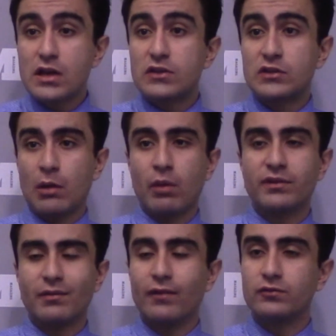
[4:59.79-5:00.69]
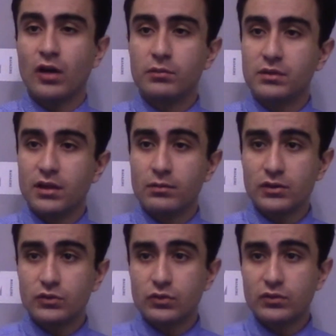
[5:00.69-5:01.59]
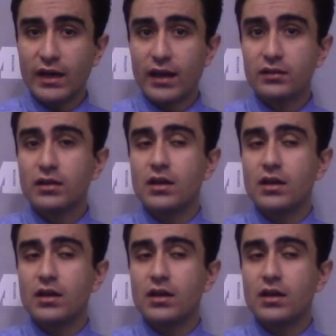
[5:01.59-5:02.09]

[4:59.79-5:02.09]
some of them have not been able to do that.